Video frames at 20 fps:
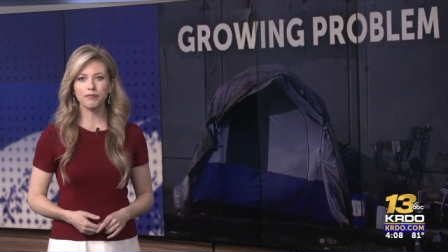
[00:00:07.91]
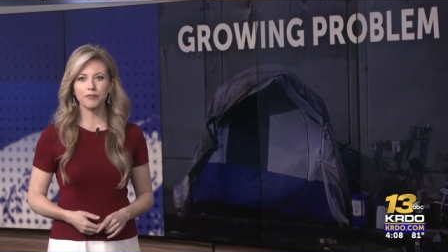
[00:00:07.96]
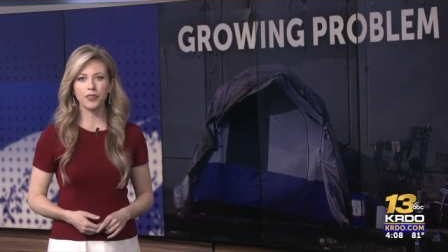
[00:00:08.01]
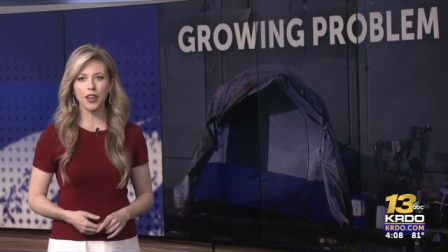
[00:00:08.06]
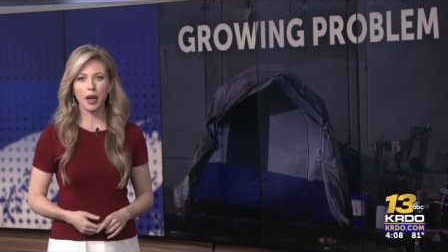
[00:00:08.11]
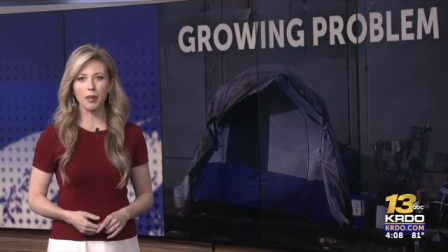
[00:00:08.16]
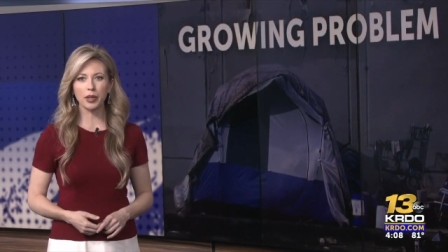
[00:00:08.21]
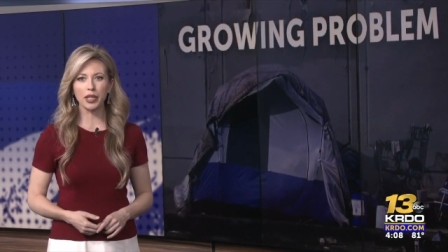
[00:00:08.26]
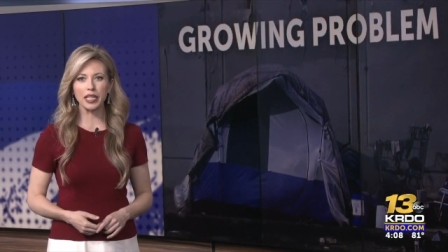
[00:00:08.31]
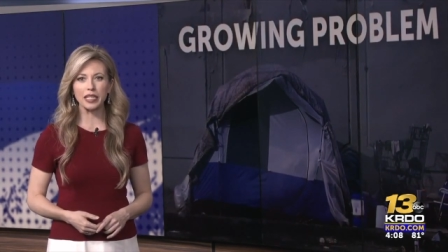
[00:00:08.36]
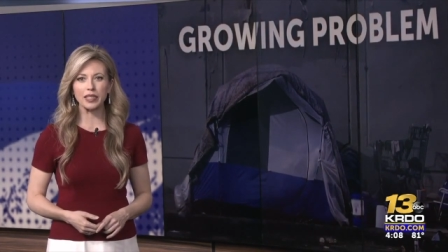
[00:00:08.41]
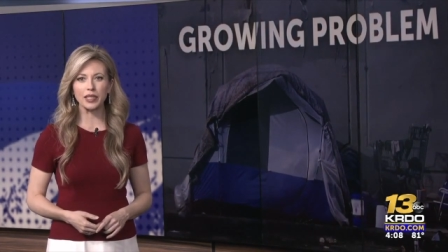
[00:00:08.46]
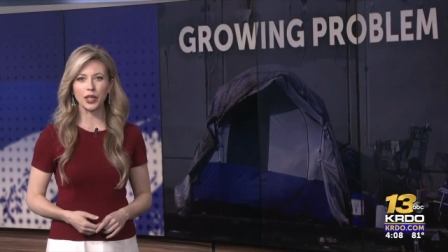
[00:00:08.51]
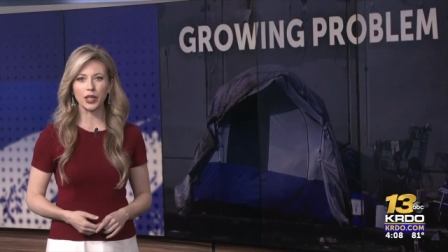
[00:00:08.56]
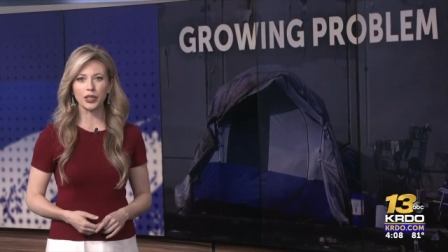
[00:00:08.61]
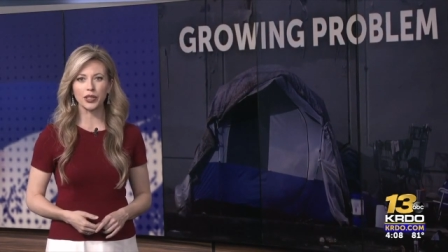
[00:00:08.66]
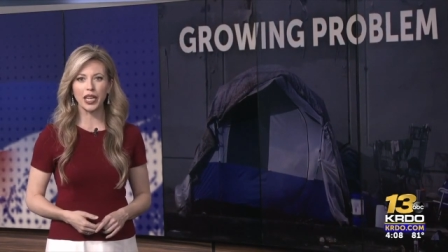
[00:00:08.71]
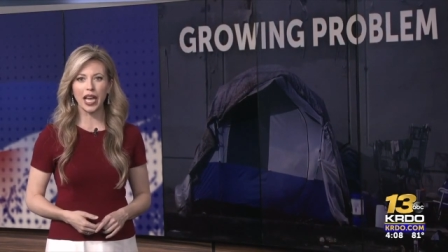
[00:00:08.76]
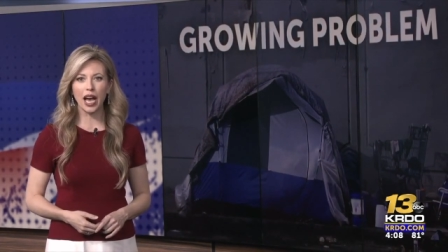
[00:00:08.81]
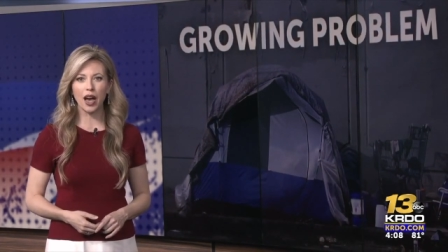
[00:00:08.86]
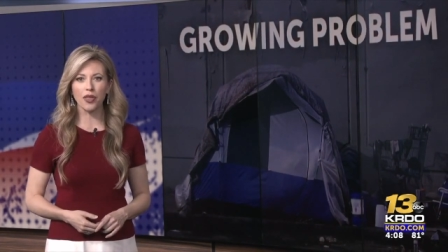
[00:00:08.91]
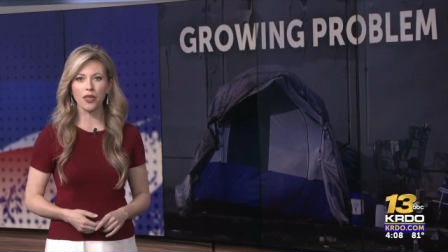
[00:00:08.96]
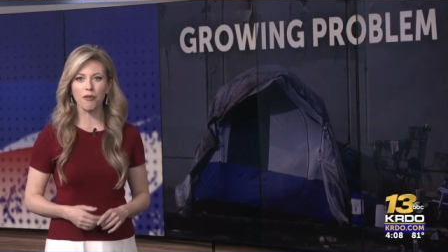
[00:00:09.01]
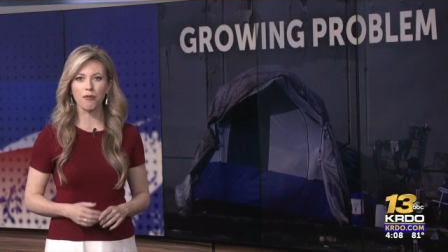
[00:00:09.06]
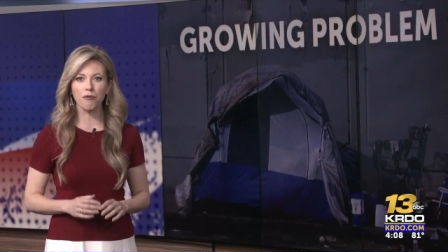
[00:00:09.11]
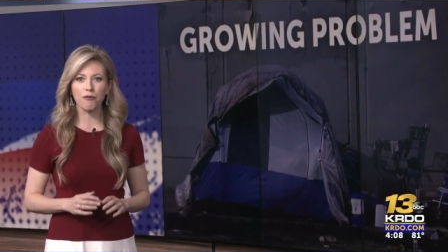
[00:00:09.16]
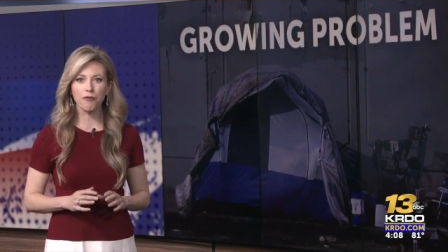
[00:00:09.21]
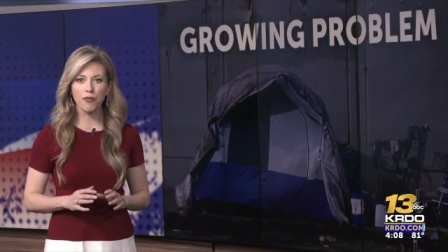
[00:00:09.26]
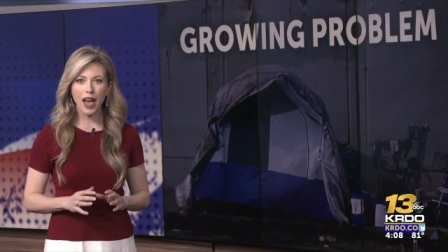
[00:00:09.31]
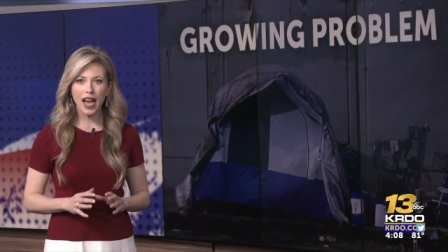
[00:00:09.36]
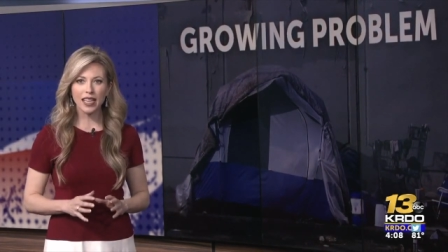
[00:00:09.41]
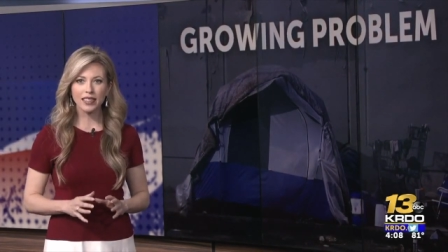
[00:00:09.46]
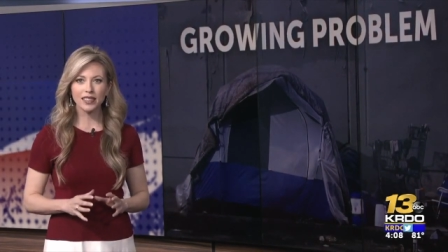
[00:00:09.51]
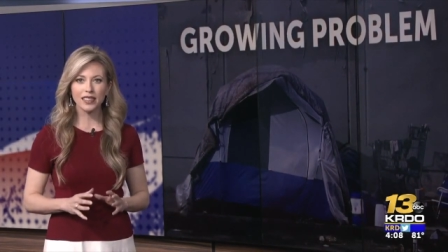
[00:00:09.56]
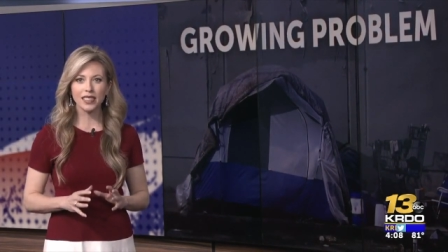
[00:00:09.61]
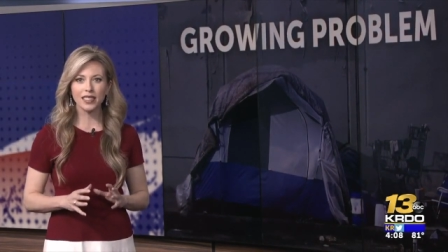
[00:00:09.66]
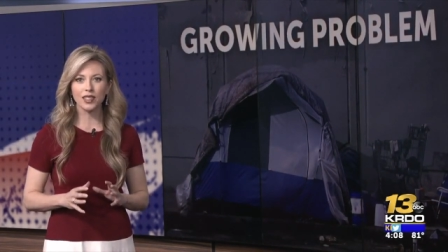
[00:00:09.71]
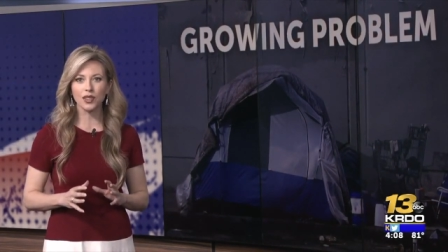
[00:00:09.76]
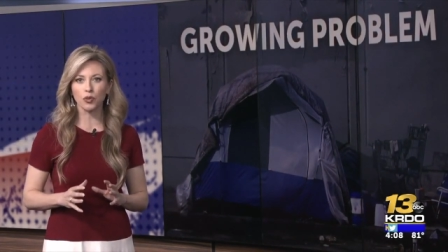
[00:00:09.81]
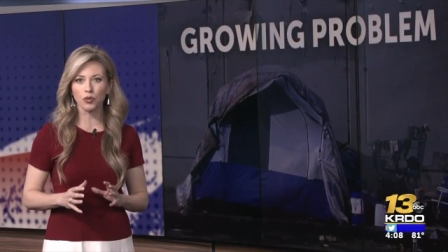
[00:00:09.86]
Families are now the
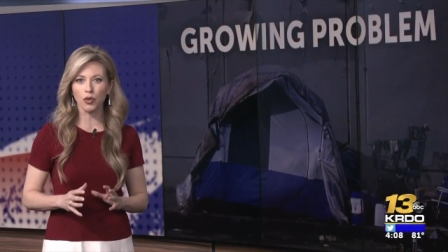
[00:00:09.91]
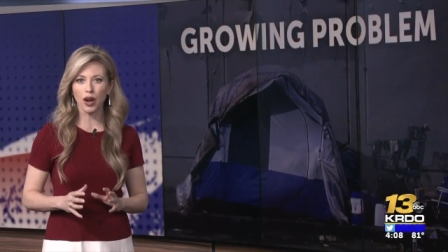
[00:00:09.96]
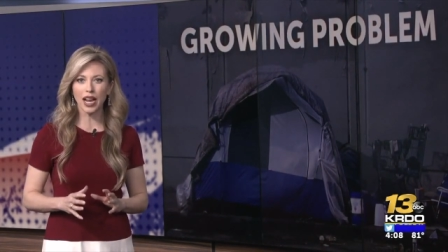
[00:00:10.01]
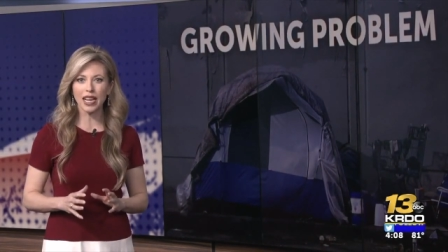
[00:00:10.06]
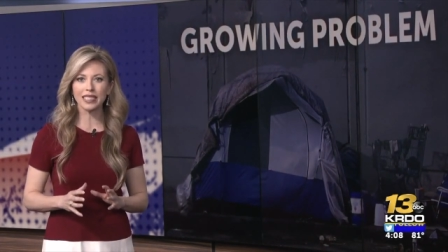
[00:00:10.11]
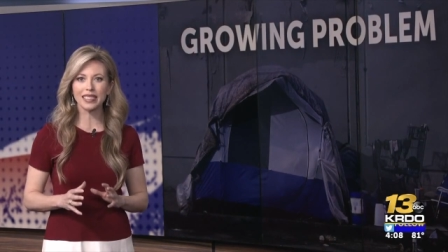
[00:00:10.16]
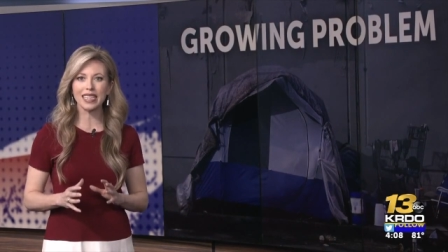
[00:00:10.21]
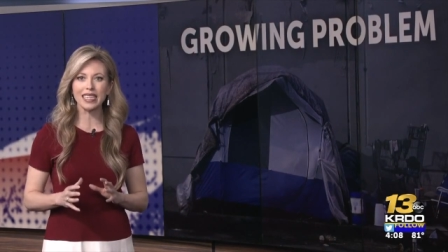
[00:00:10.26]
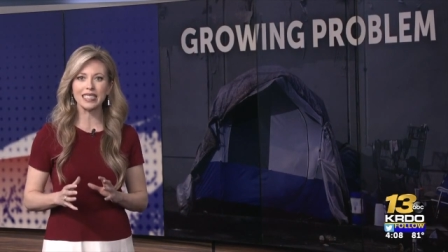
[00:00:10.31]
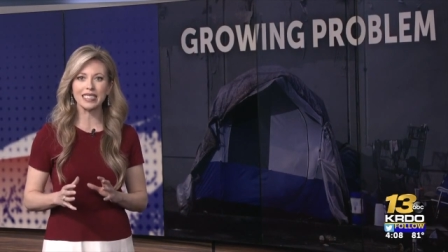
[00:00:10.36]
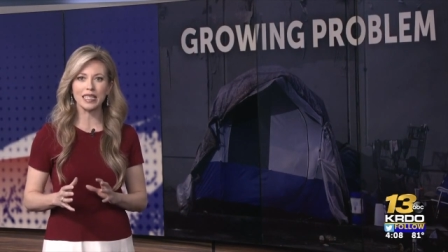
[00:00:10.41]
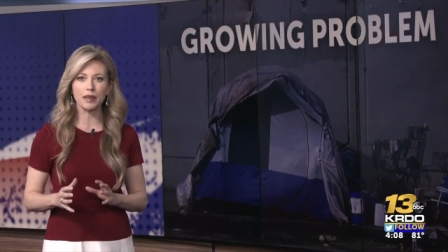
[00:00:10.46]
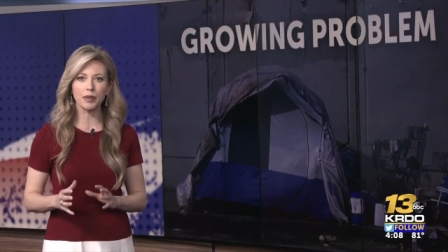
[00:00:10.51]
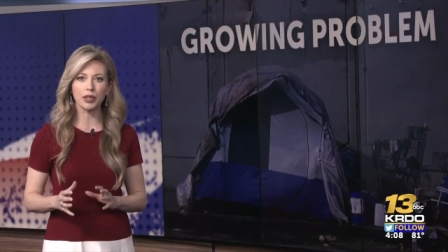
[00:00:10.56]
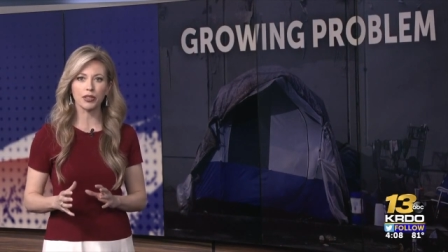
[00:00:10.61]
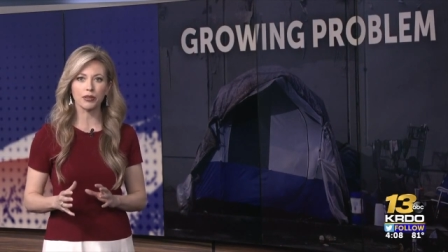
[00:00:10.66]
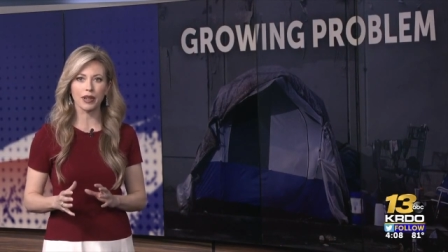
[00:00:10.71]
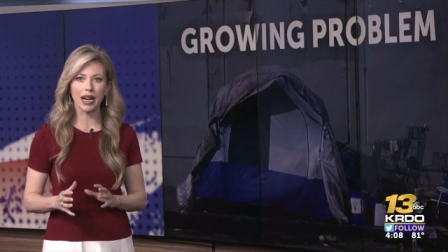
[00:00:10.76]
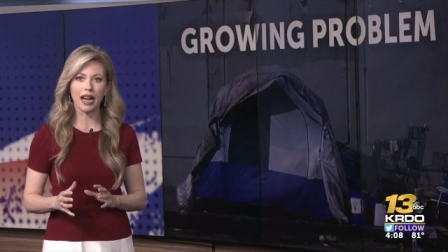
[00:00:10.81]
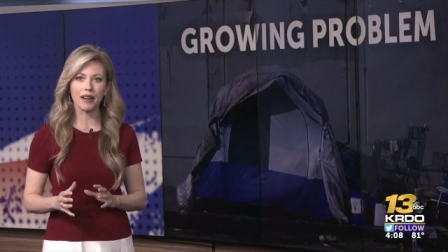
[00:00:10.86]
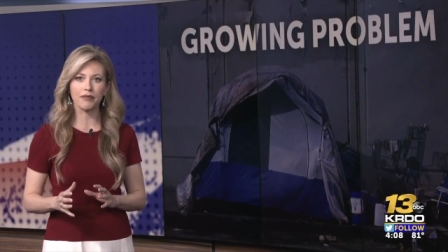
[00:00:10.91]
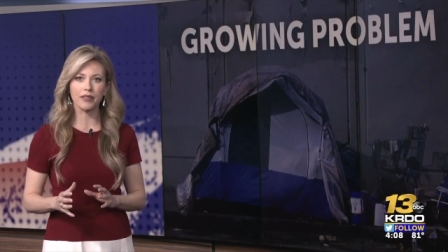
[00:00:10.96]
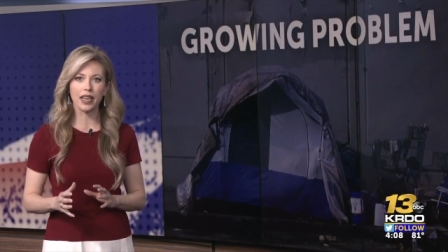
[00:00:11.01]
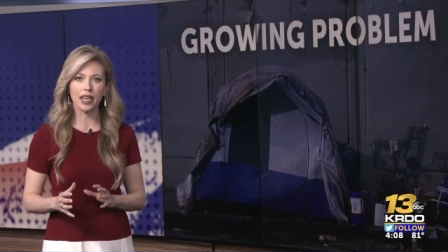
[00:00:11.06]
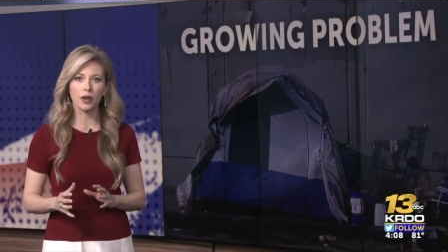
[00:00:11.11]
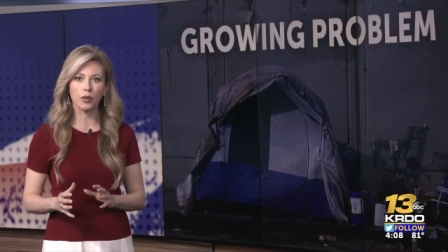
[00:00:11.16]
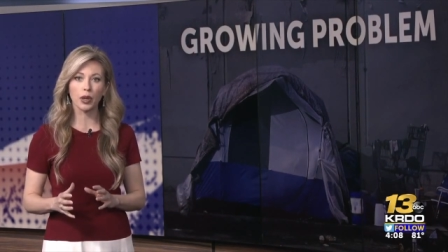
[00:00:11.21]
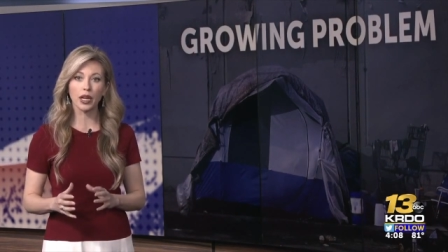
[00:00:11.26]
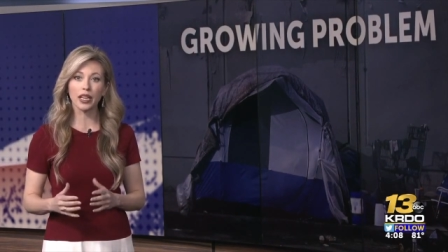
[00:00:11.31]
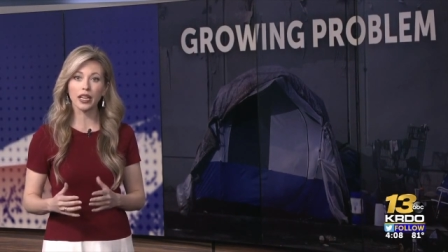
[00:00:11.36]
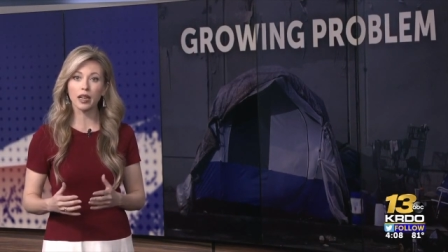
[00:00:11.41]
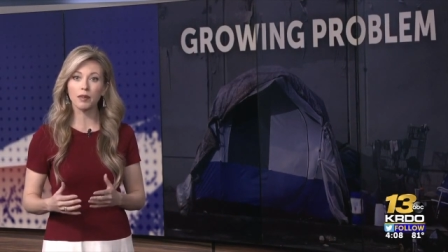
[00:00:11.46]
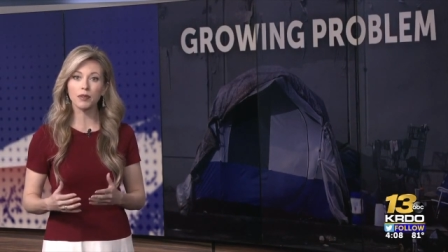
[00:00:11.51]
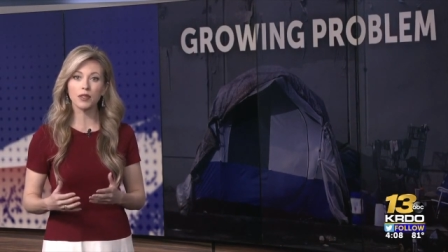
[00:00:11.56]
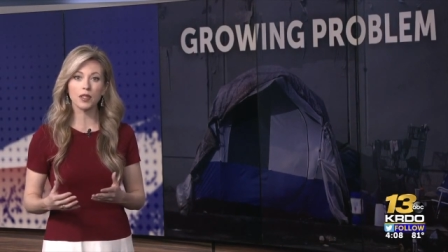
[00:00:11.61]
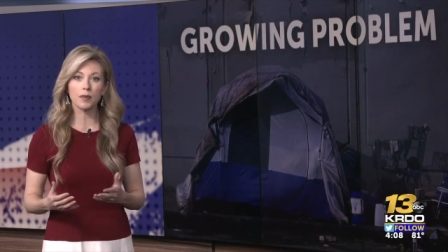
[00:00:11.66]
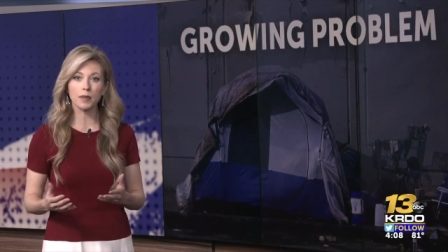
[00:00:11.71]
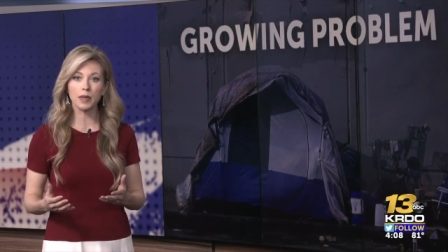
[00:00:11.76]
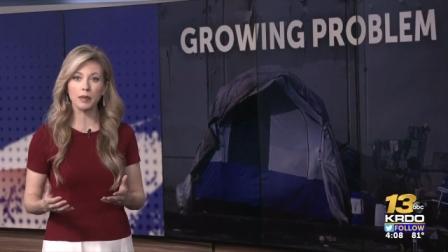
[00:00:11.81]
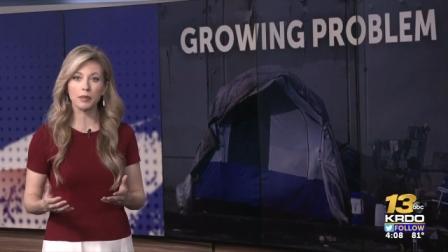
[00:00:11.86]
fastest rising demographic when it
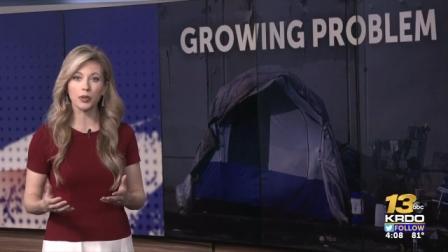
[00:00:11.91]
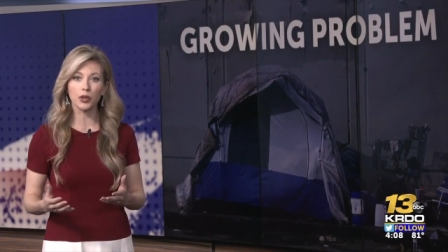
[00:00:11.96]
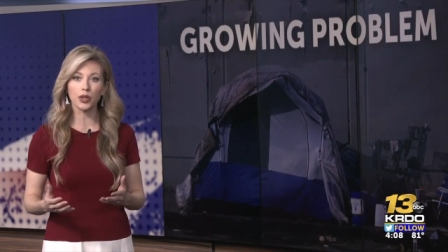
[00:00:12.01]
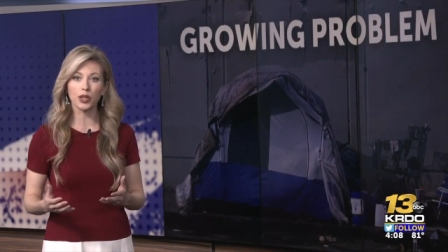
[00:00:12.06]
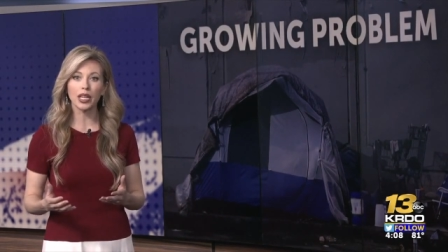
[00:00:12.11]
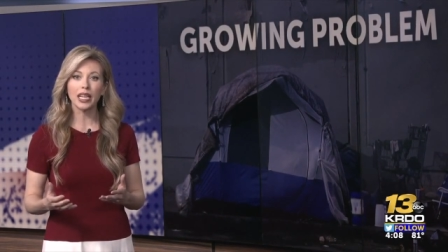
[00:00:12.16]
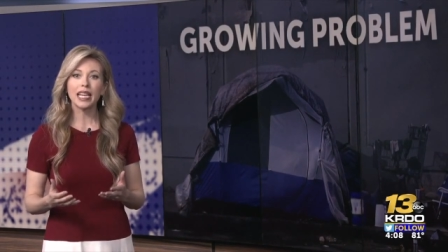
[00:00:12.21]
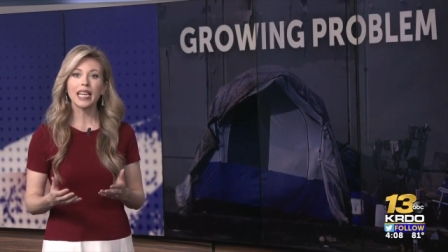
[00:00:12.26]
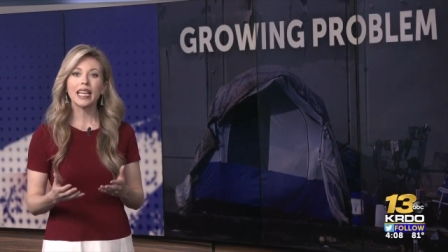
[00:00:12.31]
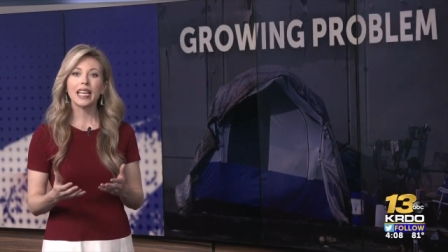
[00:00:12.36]
comes to people